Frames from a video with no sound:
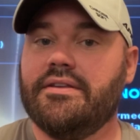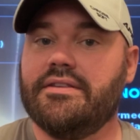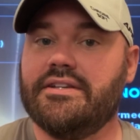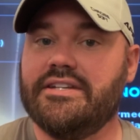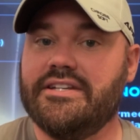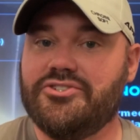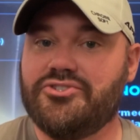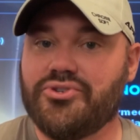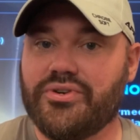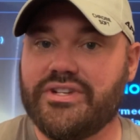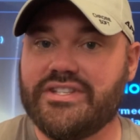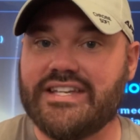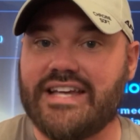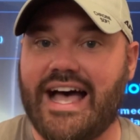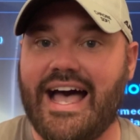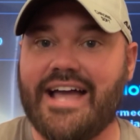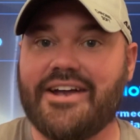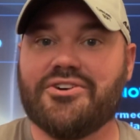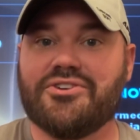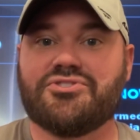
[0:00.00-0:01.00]
The Detroit
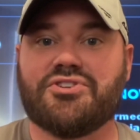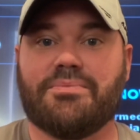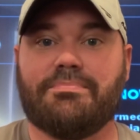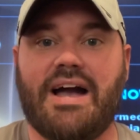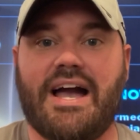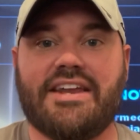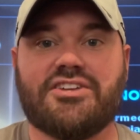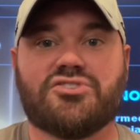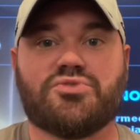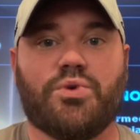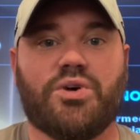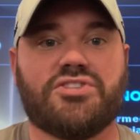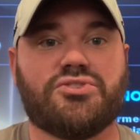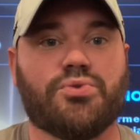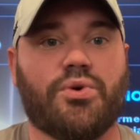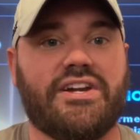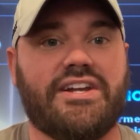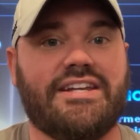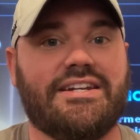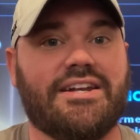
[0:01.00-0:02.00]
Tigers are minus
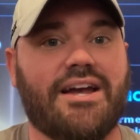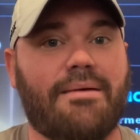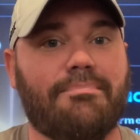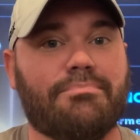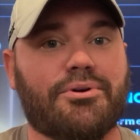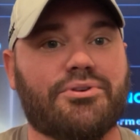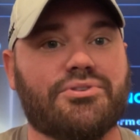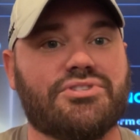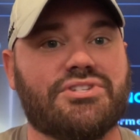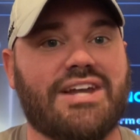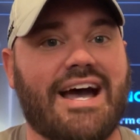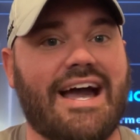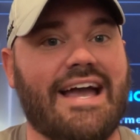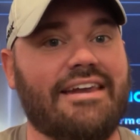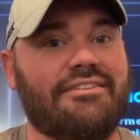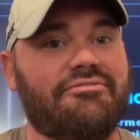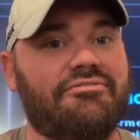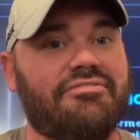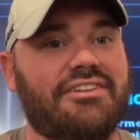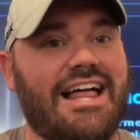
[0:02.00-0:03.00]
120, numbers
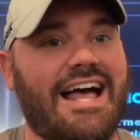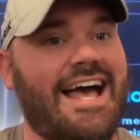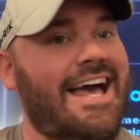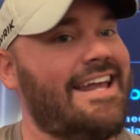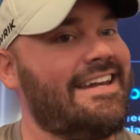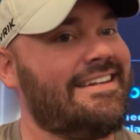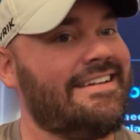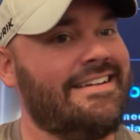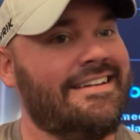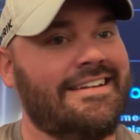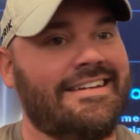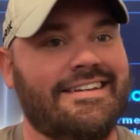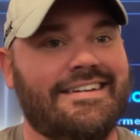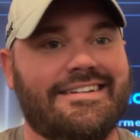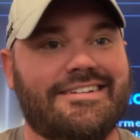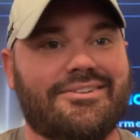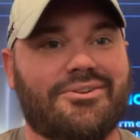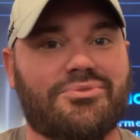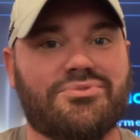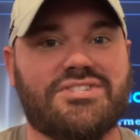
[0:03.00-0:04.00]
nine flat.
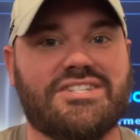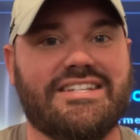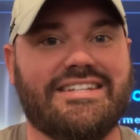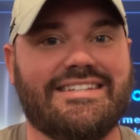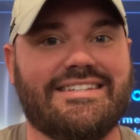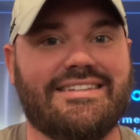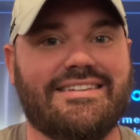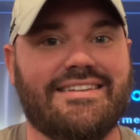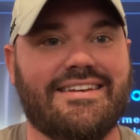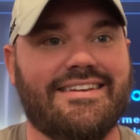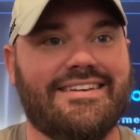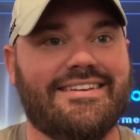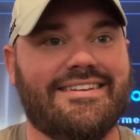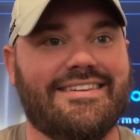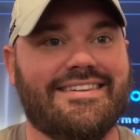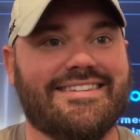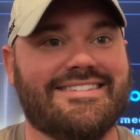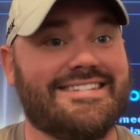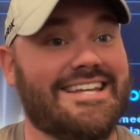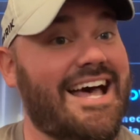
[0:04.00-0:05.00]
Don't see uh,
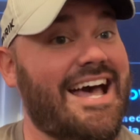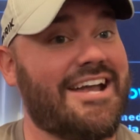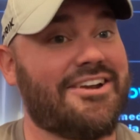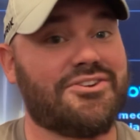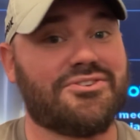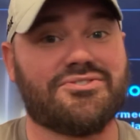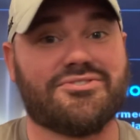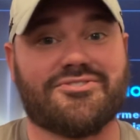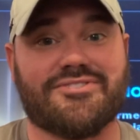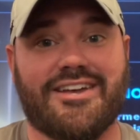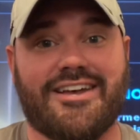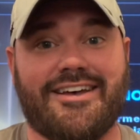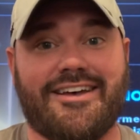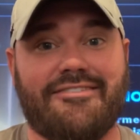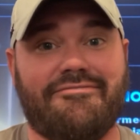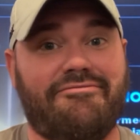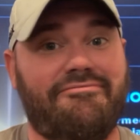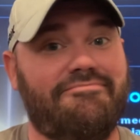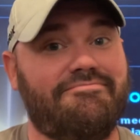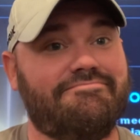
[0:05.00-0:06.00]
the Tigers
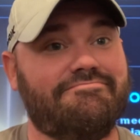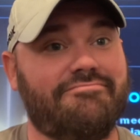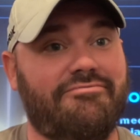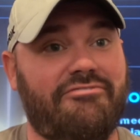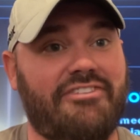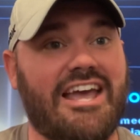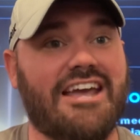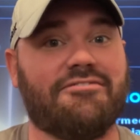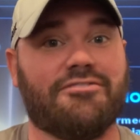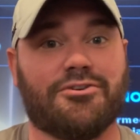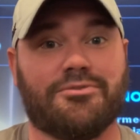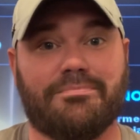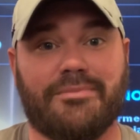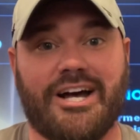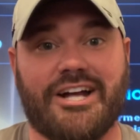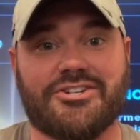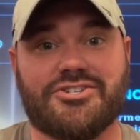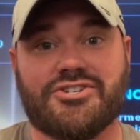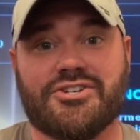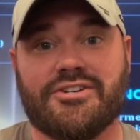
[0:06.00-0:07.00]
uh, favored
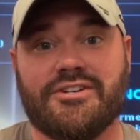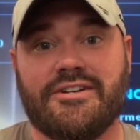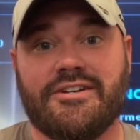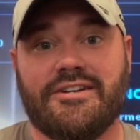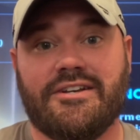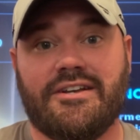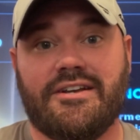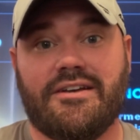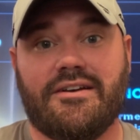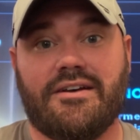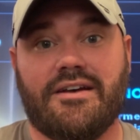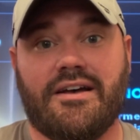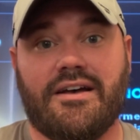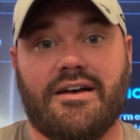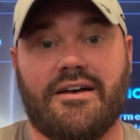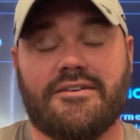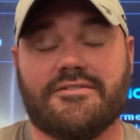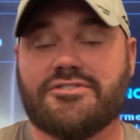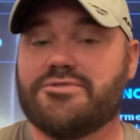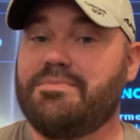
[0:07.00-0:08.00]
much.
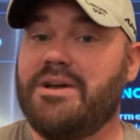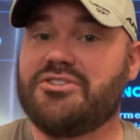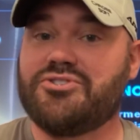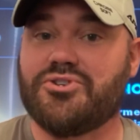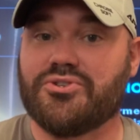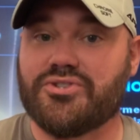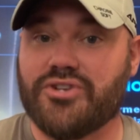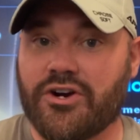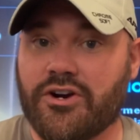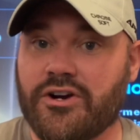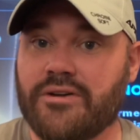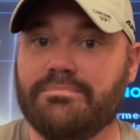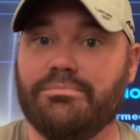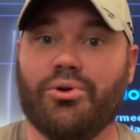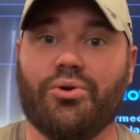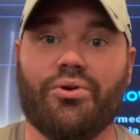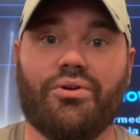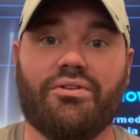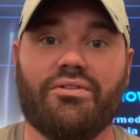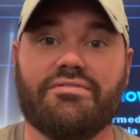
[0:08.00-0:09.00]
Uh, Spencer
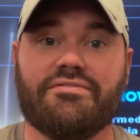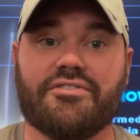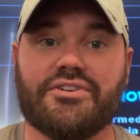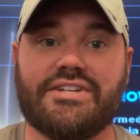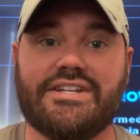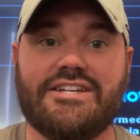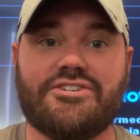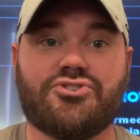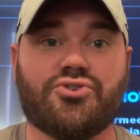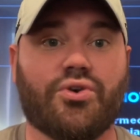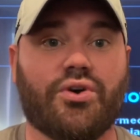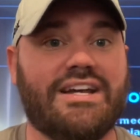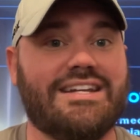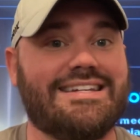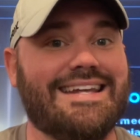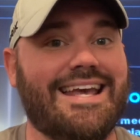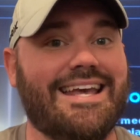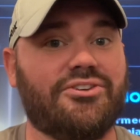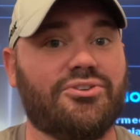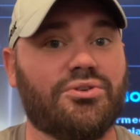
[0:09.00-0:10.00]
Turnbull for Detroit,
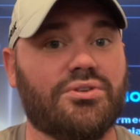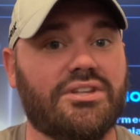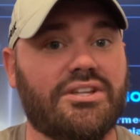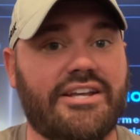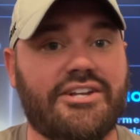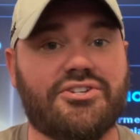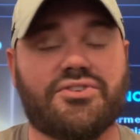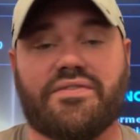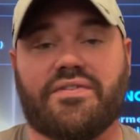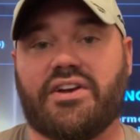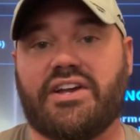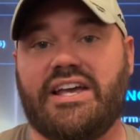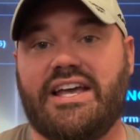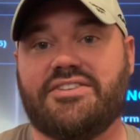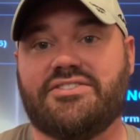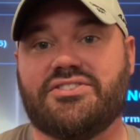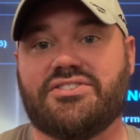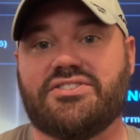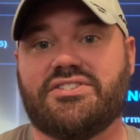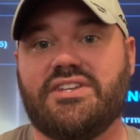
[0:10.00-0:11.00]
Daniel Lynch for
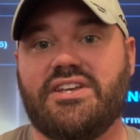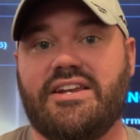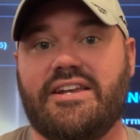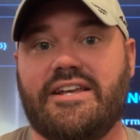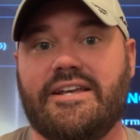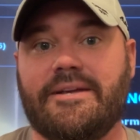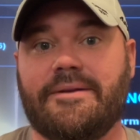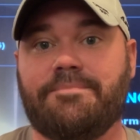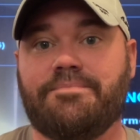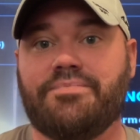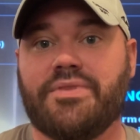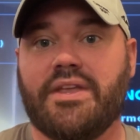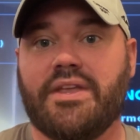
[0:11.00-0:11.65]
Kansas City.